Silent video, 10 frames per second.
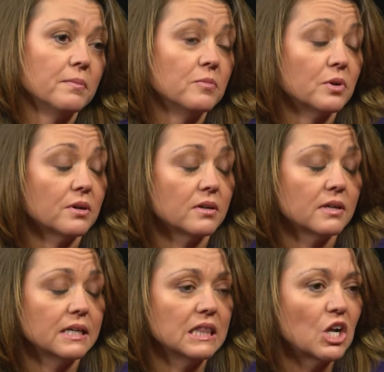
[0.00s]
We're
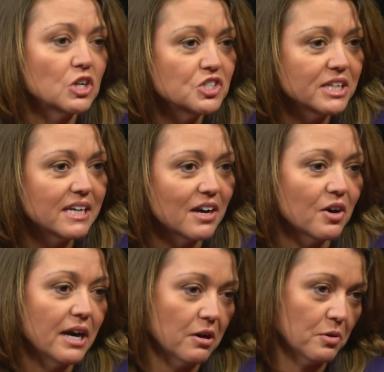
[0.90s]
enlarging
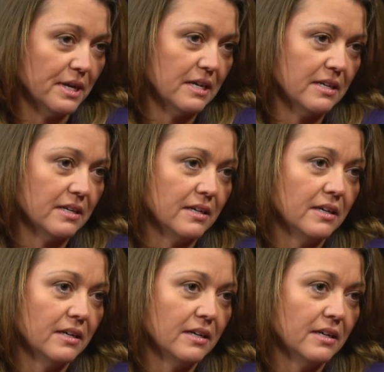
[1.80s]
our Arrowhead